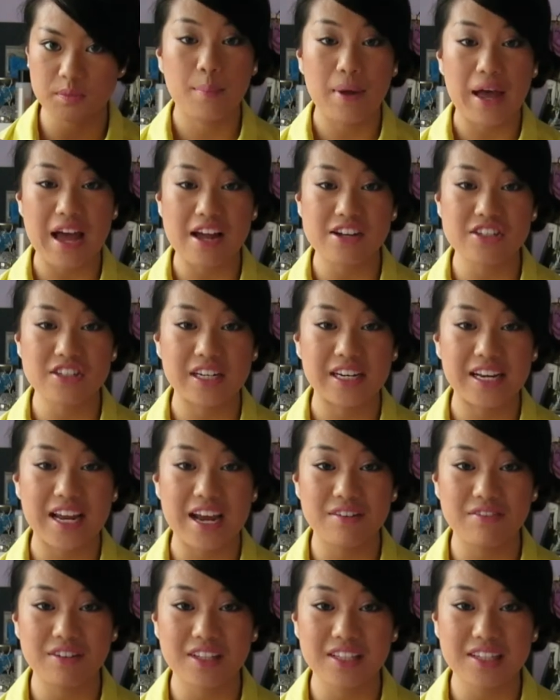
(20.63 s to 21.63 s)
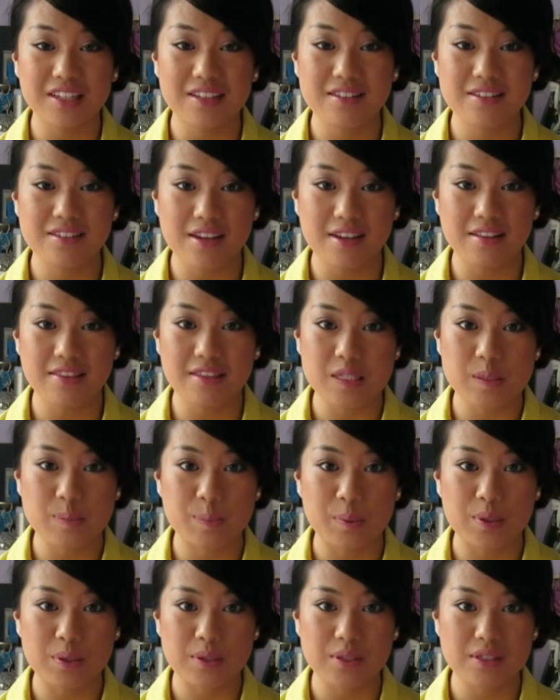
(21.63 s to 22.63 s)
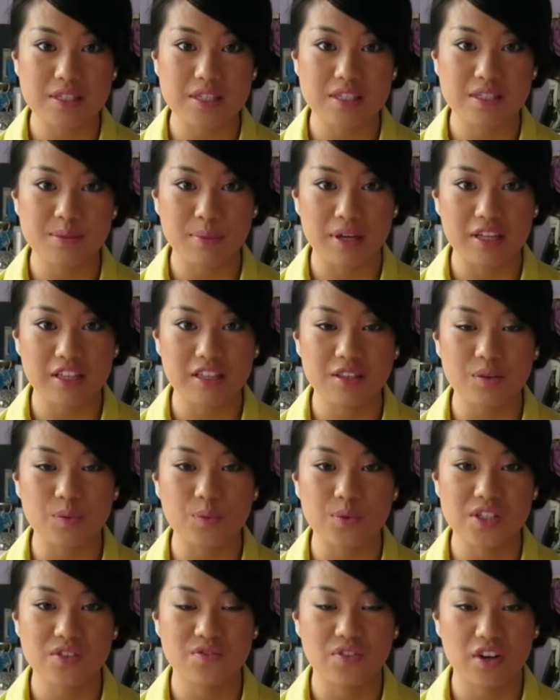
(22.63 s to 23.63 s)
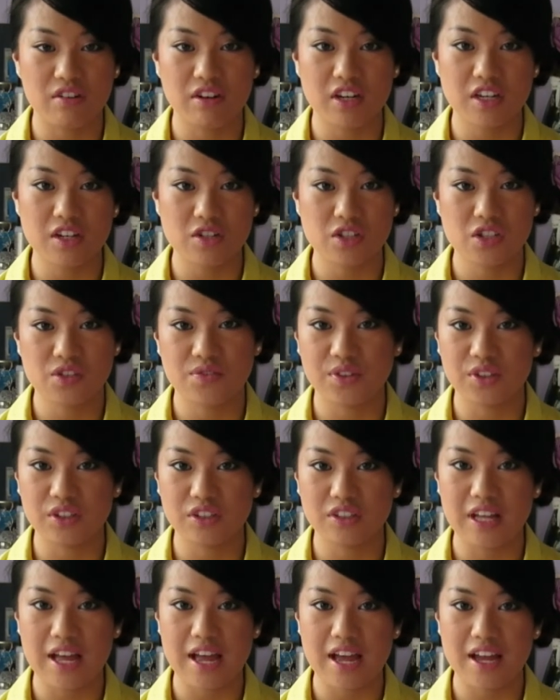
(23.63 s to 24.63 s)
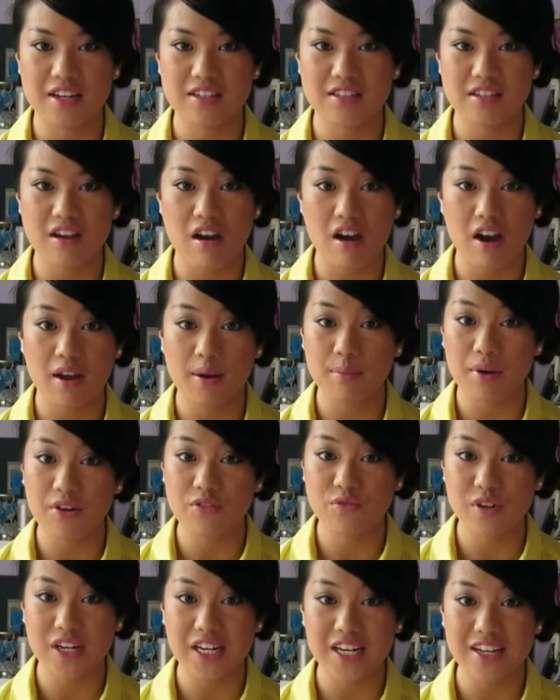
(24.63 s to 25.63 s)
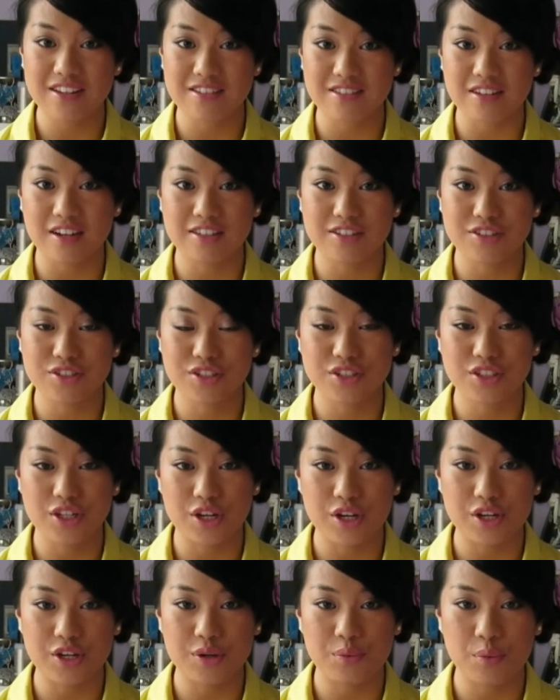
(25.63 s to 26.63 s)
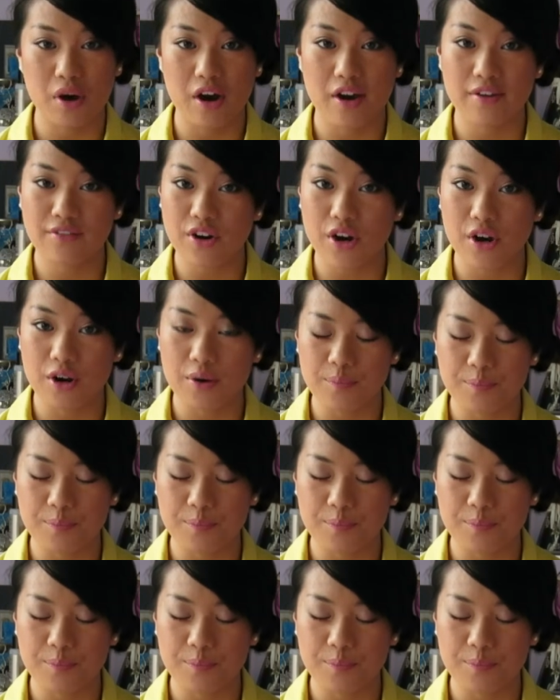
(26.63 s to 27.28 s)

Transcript: but actually everything inside this box this month was very useful and I'm really excited to show you what I've got.